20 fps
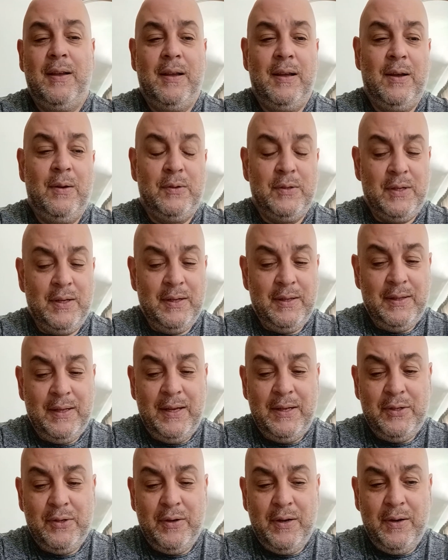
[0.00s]
I was going to
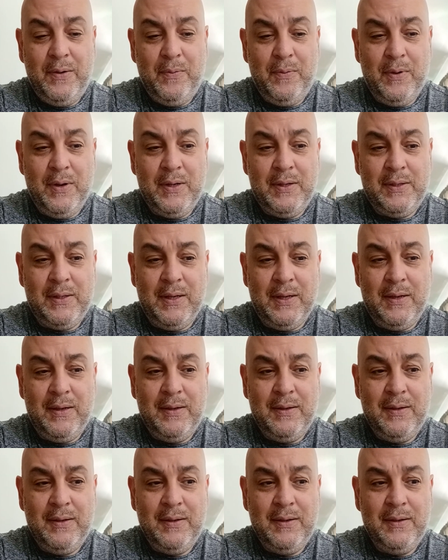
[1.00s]
day trade Wisa,
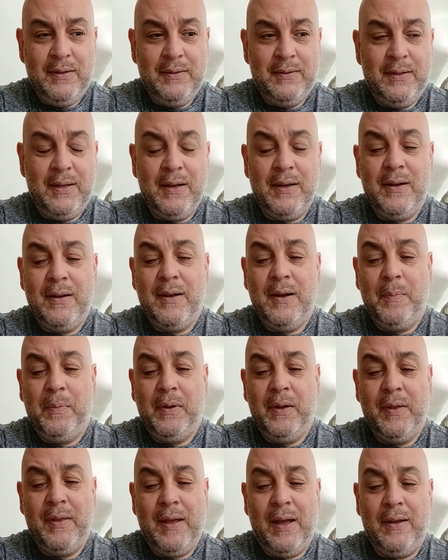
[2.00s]
take a couple
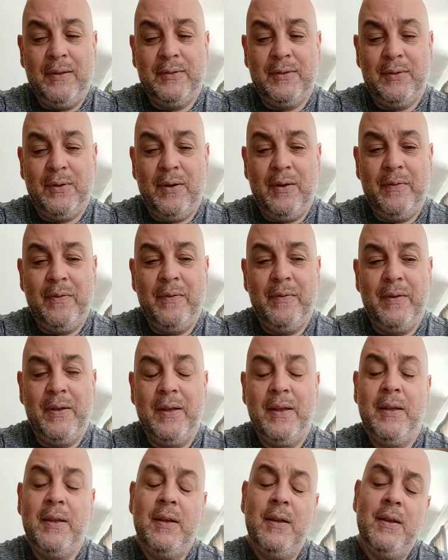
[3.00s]
of thousand off of
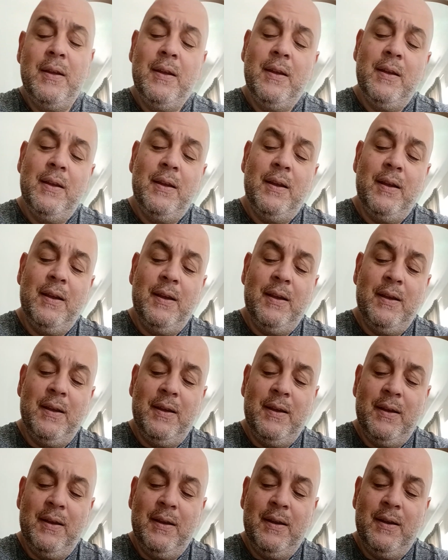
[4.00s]
it,
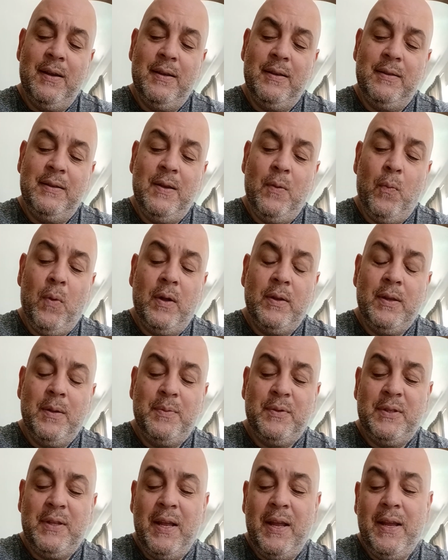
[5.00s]
and then wound
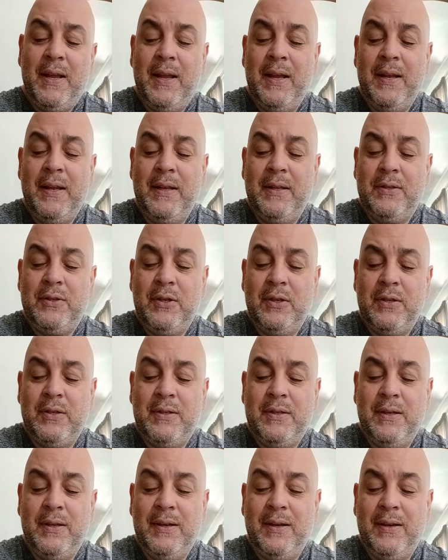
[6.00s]
up staying in it
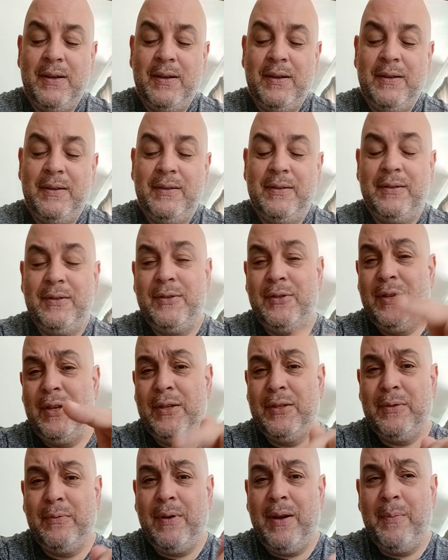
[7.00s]
just to
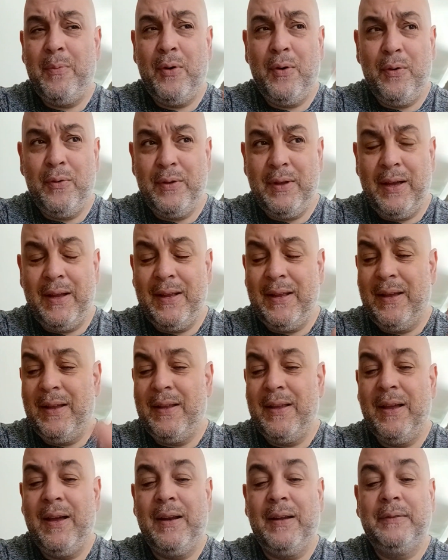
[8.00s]
chase the rabbit hole, yada,
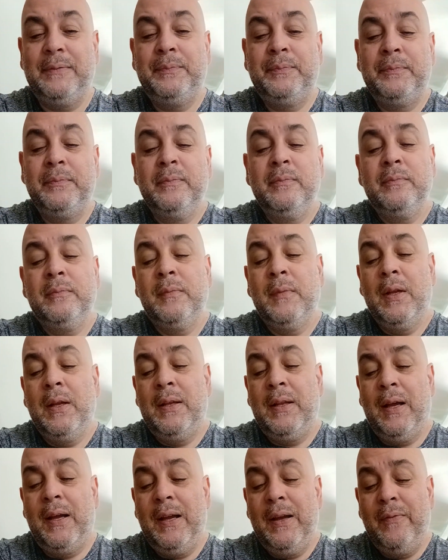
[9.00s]
yada, yada.
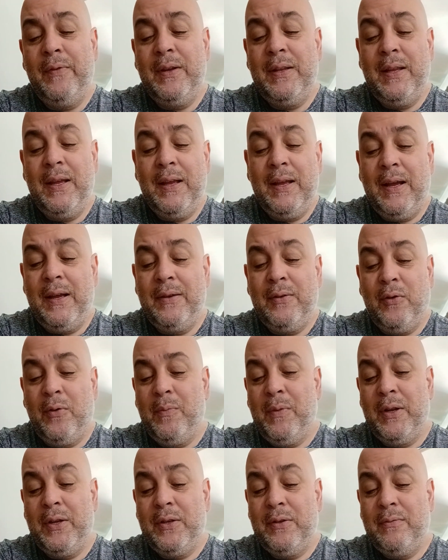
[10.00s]
Now, every day I
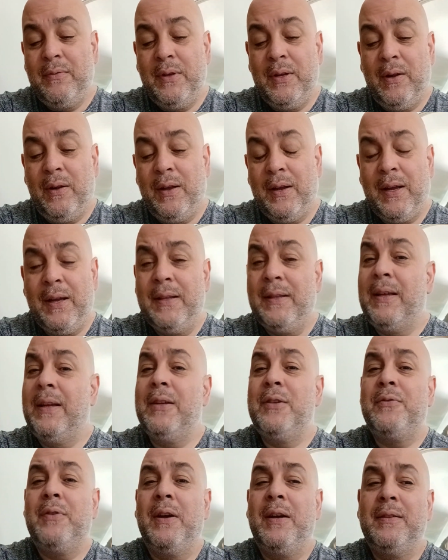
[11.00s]
normally, like I
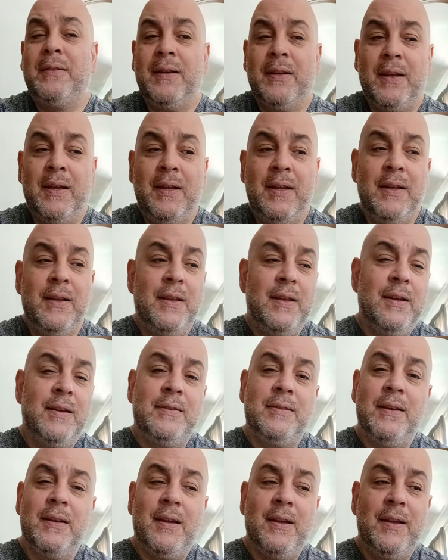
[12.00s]
day trade, take a hit here,
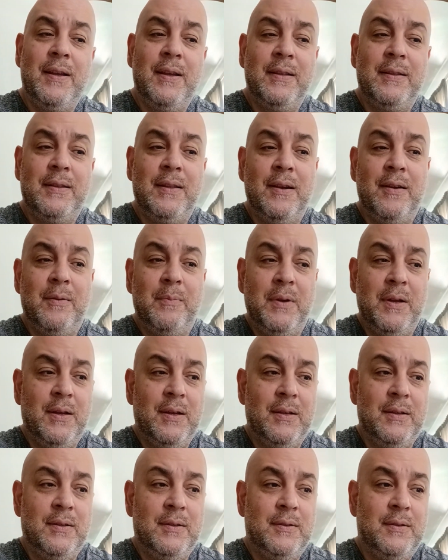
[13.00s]
take a hit there,
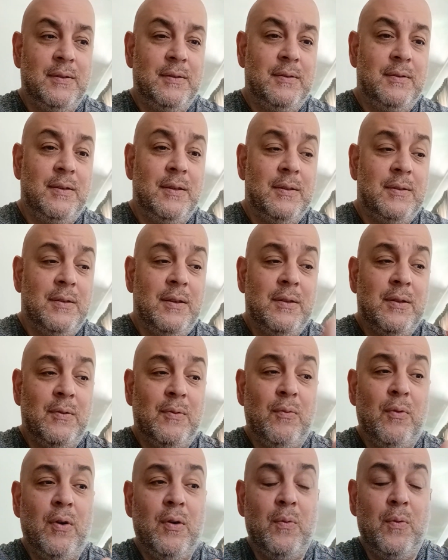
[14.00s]
because there's
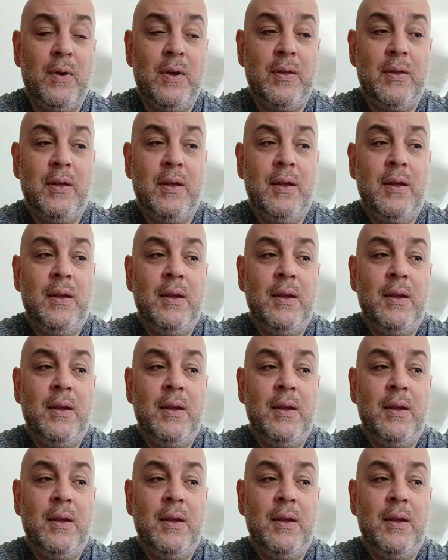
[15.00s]
nothing wrong with